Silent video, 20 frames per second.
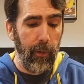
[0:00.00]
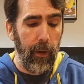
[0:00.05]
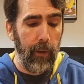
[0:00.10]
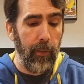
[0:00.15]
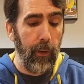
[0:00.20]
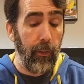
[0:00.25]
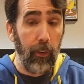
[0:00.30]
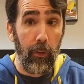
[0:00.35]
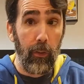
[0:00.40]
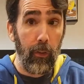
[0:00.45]

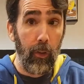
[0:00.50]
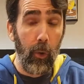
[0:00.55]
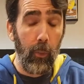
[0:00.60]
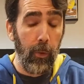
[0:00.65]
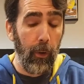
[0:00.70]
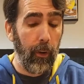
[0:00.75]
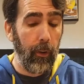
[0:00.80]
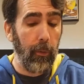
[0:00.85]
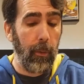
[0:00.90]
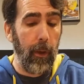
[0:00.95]
If it's a
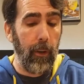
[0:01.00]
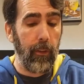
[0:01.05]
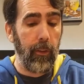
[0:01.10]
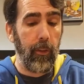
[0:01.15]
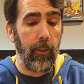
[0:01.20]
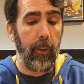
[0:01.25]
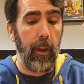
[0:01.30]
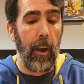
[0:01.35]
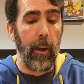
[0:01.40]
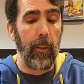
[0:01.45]
super
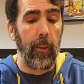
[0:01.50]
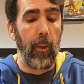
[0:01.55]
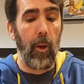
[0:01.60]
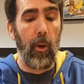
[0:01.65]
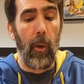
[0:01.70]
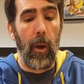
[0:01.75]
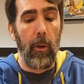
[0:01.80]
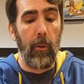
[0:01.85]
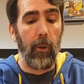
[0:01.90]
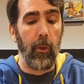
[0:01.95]
expensive deck,
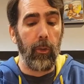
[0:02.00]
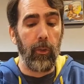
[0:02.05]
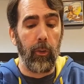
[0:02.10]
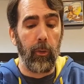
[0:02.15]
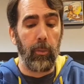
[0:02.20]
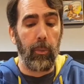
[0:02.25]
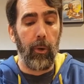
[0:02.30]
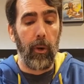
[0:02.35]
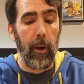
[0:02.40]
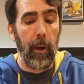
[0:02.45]
though, I will
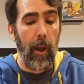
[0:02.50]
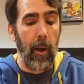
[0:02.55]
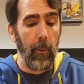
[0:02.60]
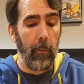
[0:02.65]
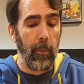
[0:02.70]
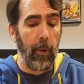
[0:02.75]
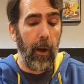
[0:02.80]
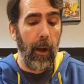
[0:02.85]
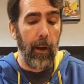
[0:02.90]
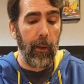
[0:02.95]
just print it out
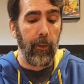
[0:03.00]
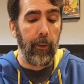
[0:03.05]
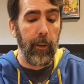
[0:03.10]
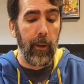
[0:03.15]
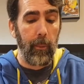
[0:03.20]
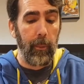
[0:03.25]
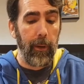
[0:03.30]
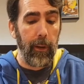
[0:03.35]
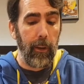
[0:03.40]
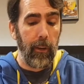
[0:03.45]
and
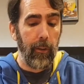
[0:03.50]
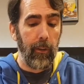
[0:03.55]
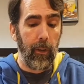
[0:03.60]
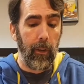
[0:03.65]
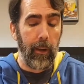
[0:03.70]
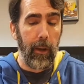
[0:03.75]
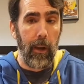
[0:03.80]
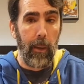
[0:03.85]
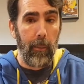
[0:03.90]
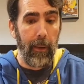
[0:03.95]
proxy it because,
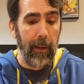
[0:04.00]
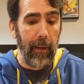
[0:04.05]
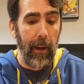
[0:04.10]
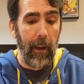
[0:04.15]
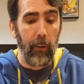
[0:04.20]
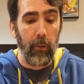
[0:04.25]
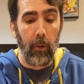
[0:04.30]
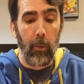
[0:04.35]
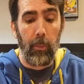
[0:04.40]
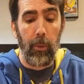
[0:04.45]
again, I'm a
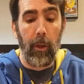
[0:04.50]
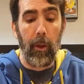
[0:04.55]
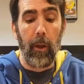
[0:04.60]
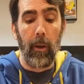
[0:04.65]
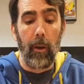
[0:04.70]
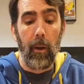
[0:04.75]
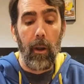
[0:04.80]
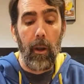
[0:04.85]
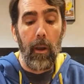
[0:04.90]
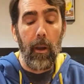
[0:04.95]
casual
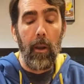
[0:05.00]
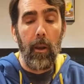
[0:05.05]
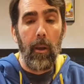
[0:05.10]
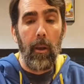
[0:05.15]
player.